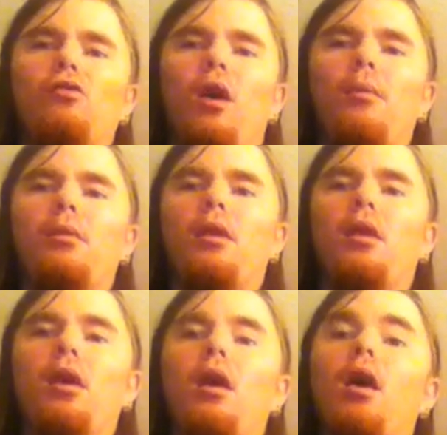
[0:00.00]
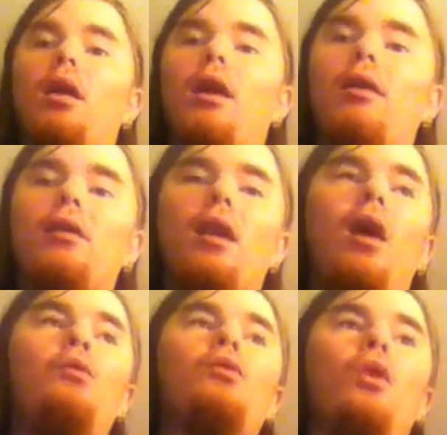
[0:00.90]
dropped. And like I said,
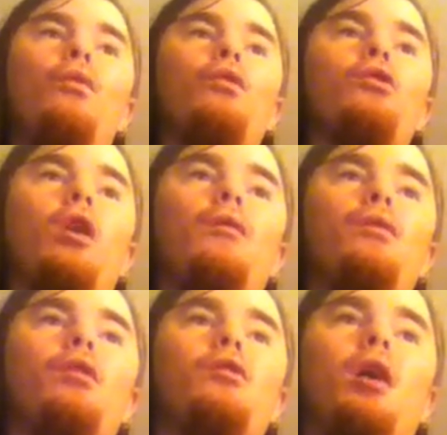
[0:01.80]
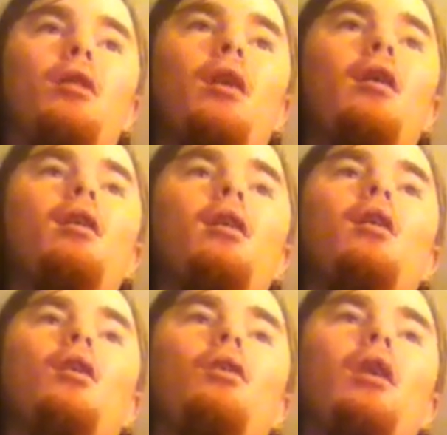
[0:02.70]
I was going for John Finch. I thought,
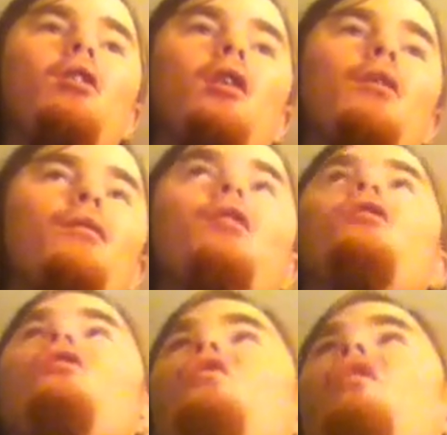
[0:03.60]
okay, John Finch is